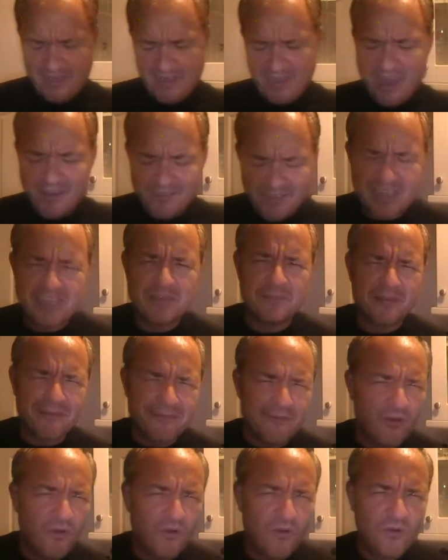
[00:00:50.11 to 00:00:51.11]
I've had it
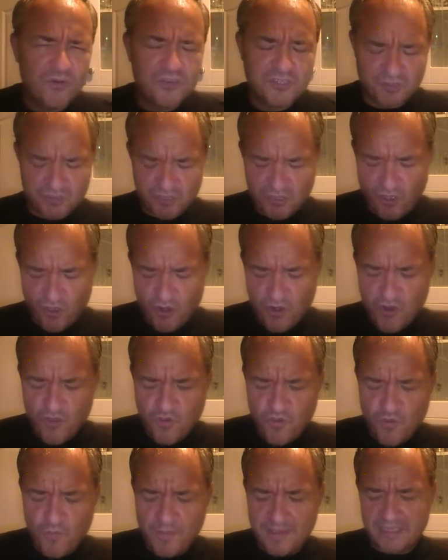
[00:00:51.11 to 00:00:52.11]
before, so it's not
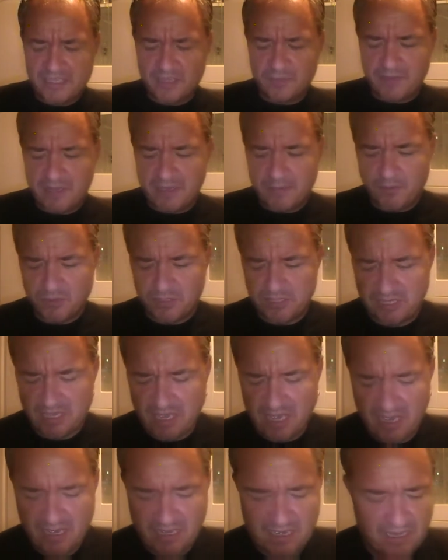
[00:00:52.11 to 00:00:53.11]
newbie to me, but uh,